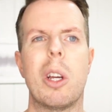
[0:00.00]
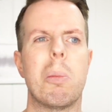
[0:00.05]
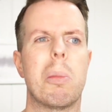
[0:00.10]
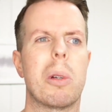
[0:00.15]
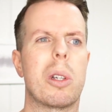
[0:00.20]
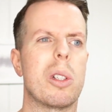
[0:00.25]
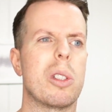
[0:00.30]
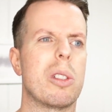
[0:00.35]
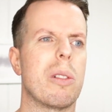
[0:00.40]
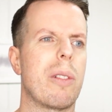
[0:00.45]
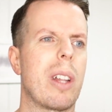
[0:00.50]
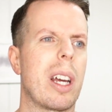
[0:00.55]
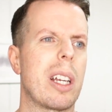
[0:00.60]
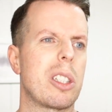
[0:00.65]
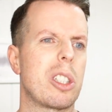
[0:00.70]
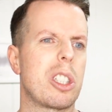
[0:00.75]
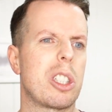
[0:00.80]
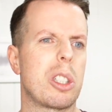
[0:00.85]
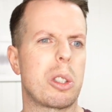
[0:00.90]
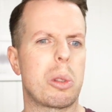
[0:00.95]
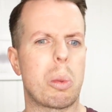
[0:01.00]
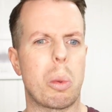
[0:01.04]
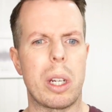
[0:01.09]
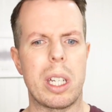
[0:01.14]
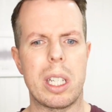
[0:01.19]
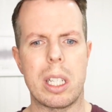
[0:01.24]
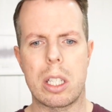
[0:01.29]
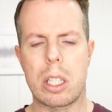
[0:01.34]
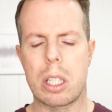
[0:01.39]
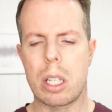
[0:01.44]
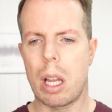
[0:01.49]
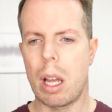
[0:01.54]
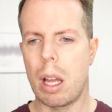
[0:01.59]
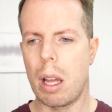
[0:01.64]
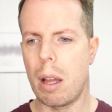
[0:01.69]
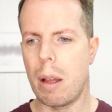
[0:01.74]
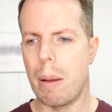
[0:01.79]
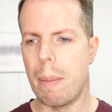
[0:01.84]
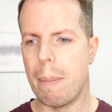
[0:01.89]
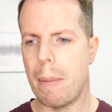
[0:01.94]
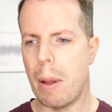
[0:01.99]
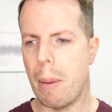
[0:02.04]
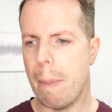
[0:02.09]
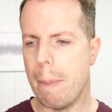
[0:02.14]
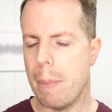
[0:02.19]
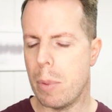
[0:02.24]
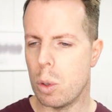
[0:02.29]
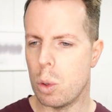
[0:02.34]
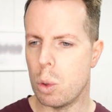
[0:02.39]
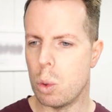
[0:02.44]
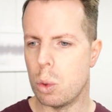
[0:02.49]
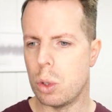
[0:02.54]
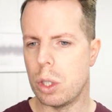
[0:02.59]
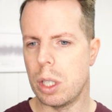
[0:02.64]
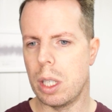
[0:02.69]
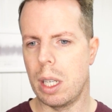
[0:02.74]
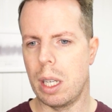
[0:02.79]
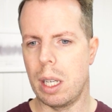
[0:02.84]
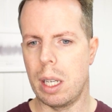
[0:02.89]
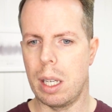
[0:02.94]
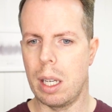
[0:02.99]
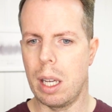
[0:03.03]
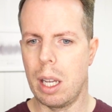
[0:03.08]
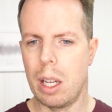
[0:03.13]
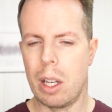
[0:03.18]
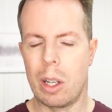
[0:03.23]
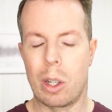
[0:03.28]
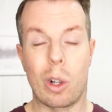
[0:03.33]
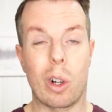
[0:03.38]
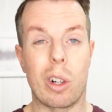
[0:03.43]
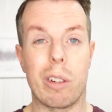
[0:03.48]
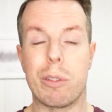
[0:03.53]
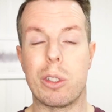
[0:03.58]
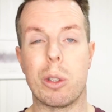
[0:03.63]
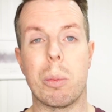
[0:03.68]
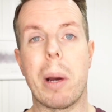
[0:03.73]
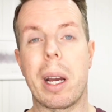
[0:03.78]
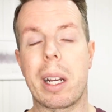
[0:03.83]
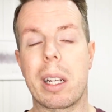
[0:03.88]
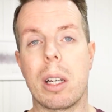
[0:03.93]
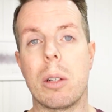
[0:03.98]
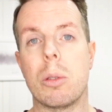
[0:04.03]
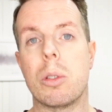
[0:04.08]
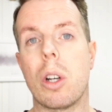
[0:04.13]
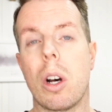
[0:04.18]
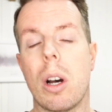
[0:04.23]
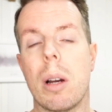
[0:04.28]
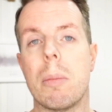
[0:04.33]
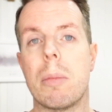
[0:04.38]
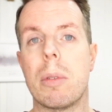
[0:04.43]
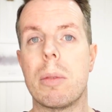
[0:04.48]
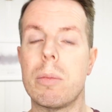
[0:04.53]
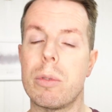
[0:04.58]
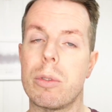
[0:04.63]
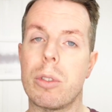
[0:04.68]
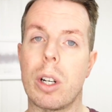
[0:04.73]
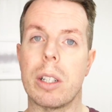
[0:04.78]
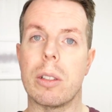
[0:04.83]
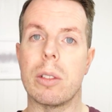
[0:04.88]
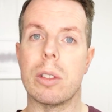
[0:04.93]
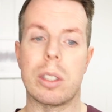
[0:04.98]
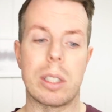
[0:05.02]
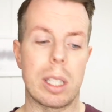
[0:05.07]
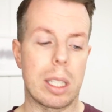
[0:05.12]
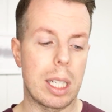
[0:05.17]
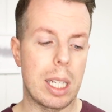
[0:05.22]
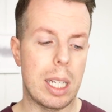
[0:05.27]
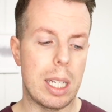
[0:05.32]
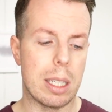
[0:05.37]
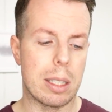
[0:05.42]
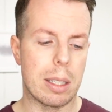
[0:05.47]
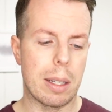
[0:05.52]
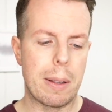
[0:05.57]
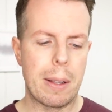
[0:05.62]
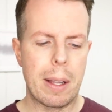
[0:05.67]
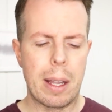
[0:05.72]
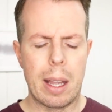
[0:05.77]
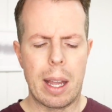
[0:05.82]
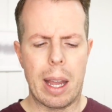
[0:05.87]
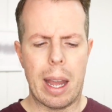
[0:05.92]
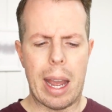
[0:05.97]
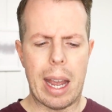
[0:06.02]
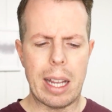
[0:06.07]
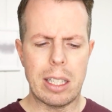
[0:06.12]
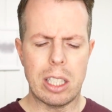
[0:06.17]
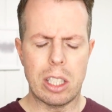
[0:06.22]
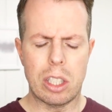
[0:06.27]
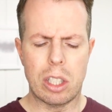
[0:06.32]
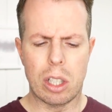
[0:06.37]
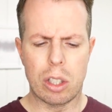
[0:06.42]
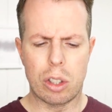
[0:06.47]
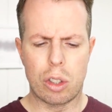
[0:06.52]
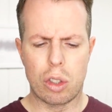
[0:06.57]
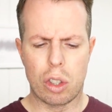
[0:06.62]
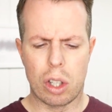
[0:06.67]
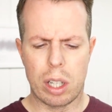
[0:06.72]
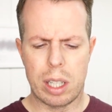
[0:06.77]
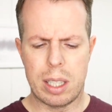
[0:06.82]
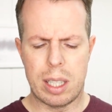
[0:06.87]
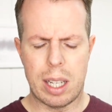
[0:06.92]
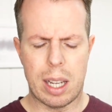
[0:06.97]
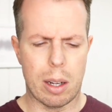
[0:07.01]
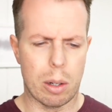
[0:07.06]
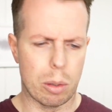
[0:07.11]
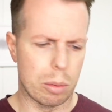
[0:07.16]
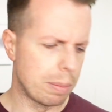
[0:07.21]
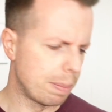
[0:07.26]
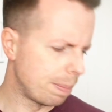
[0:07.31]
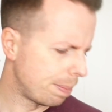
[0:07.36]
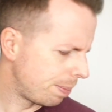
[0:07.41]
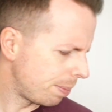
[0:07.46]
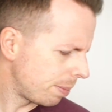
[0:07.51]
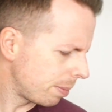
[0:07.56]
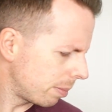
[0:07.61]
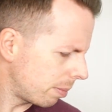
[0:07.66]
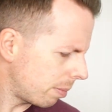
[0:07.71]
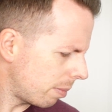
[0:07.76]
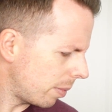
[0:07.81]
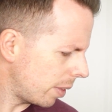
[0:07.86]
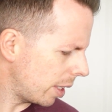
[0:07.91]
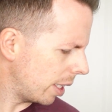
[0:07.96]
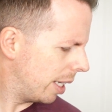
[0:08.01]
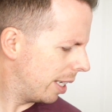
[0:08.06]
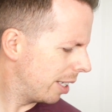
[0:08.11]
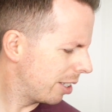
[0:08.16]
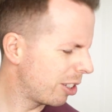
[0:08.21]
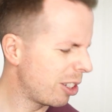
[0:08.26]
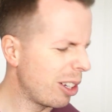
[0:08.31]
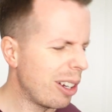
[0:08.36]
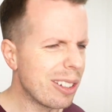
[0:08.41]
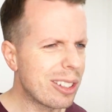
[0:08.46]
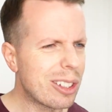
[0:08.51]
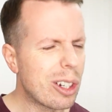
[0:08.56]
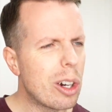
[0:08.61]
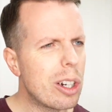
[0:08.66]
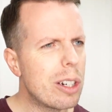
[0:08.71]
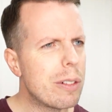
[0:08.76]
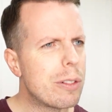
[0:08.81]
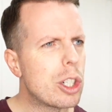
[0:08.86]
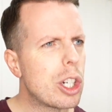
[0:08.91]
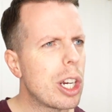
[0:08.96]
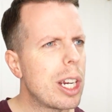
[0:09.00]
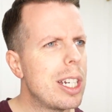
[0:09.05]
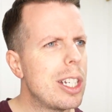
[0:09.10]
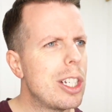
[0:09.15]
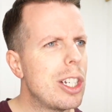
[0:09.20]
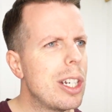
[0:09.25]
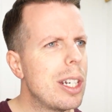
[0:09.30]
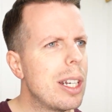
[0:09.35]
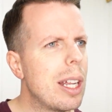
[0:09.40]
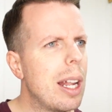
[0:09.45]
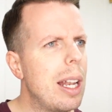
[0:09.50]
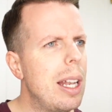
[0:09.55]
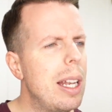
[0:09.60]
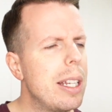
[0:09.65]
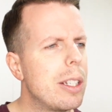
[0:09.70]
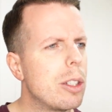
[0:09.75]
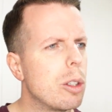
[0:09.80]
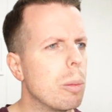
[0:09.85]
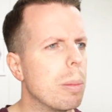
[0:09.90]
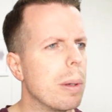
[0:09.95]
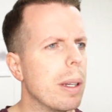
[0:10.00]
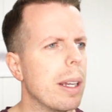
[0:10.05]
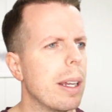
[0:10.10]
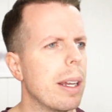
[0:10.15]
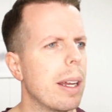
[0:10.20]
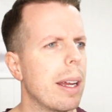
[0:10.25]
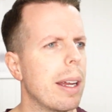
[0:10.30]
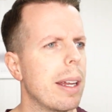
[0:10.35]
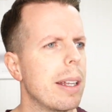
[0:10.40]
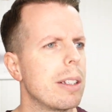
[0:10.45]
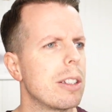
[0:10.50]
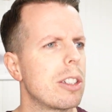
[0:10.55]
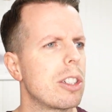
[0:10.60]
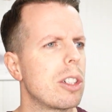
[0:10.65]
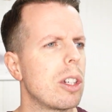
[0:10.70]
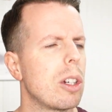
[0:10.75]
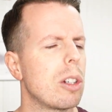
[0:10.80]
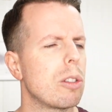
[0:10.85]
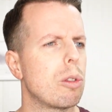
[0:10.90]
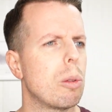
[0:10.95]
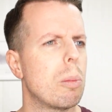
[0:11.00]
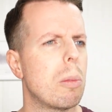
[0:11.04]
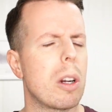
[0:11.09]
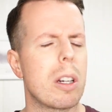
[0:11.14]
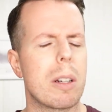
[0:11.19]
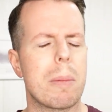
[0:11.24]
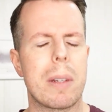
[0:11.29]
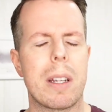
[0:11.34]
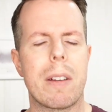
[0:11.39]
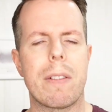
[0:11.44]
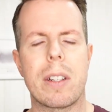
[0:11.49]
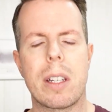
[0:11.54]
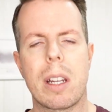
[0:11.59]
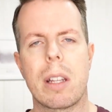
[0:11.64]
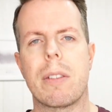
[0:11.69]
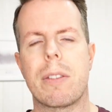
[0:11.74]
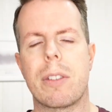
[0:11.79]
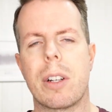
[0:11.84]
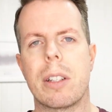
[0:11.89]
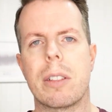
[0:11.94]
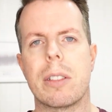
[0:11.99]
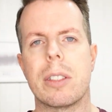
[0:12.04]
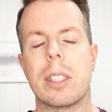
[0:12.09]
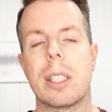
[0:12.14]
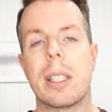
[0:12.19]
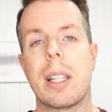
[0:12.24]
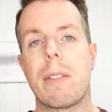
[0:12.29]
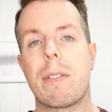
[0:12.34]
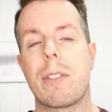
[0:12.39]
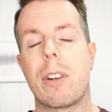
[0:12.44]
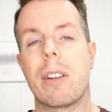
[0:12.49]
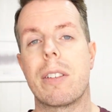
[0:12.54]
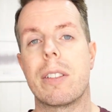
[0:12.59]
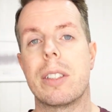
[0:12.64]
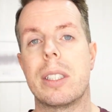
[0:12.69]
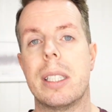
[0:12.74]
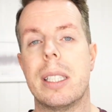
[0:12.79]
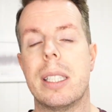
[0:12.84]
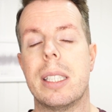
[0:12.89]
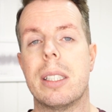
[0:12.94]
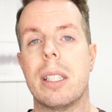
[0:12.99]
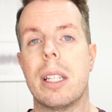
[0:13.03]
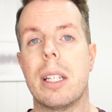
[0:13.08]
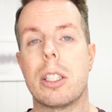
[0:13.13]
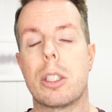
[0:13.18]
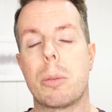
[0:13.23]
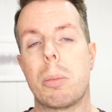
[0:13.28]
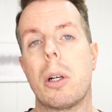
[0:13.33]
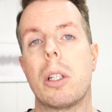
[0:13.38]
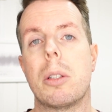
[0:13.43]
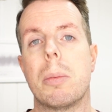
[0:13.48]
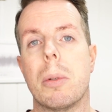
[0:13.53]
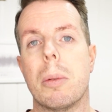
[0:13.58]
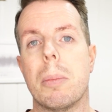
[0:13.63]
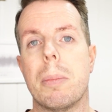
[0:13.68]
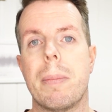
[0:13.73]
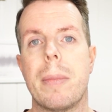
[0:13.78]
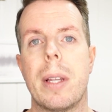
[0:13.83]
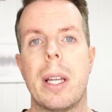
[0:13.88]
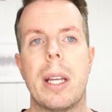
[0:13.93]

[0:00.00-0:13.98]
because of that sweet, boozy kind of tobacco type fragrance that it is. As it starts drying down, it starts kind of changing a little bit and starts reminding me of another fragrance, and that fragrance is Spicebomb.